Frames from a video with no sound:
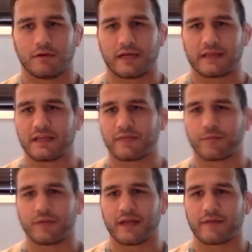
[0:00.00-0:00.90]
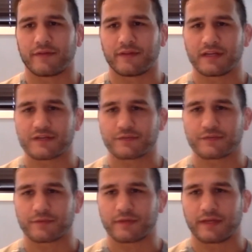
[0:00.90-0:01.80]
I think for me, everything is
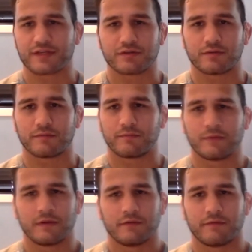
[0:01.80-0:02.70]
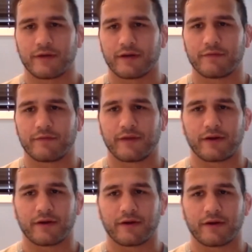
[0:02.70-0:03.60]
relational. Very,
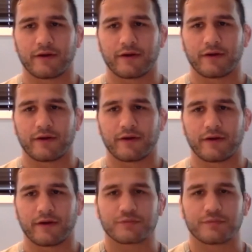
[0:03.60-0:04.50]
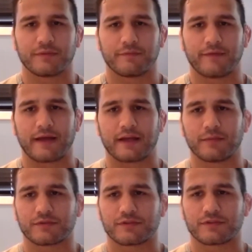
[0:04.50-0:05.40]
very valuable to me,
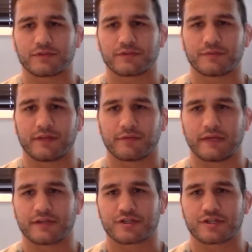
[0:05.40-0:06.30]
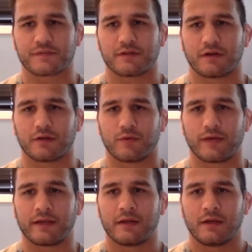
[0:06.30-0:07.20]
the relationships along the way.
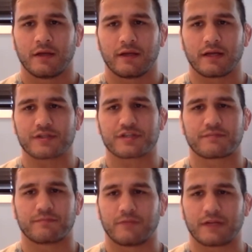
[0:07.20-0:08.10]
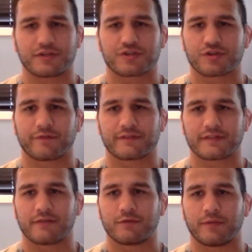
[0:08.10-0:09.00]
And not just surface
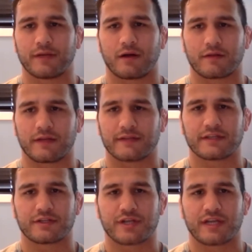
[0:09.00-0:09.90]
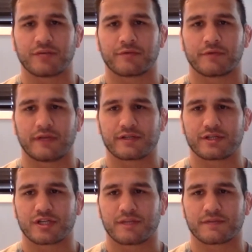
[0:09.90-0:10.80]
level, but authentic, genuine
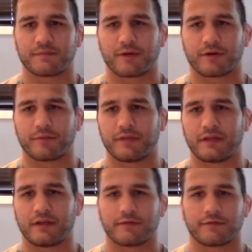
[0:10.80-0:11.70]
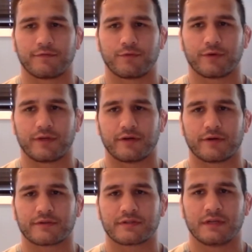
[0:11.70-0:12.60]
relationships. And part of being here for 4
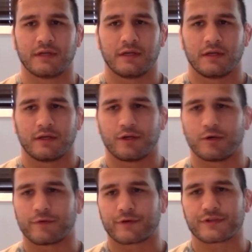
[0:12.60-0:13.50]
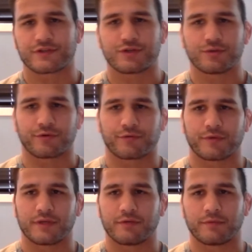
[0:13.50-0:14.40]
years, versus 2 or
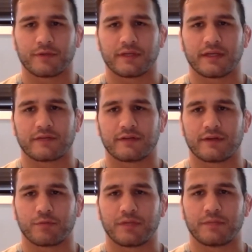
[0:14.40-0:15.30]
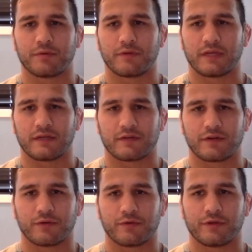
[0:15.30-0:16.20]
3, you really get to know people and they get to
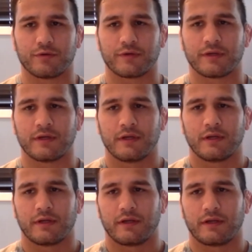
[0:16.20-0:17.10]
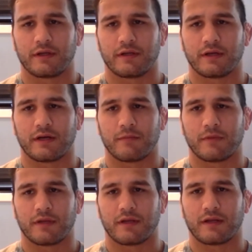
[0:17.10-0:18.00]
know you. And
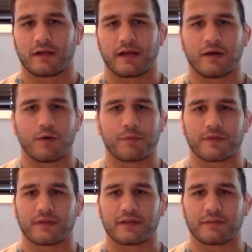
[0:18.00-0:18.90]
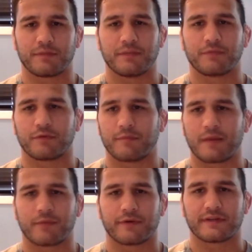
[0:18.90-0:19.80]
I hope the thing that people
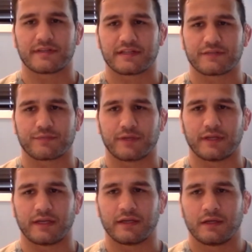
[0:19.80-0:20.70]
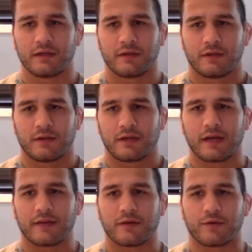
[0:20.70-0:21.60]
remember is really
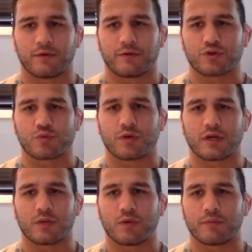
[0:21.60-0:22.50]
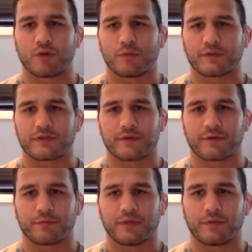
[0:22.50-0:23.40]
kind of those one-on-one moments, whether
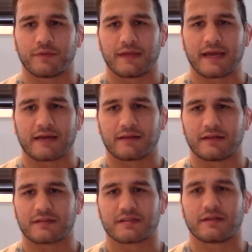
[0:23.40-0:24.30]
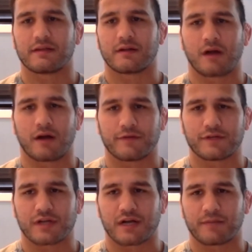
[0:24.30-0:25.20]
it be with the athletes sitting in a coffee
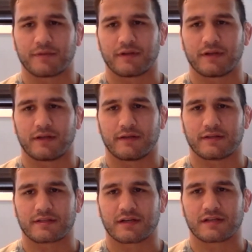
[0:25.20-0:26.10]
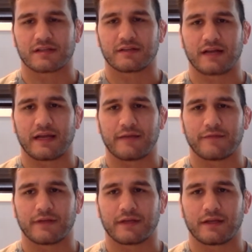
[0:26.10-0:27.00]
shop and discussing life
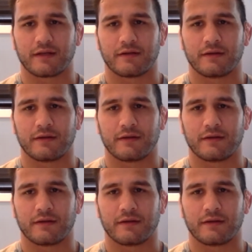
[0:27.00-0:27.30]
and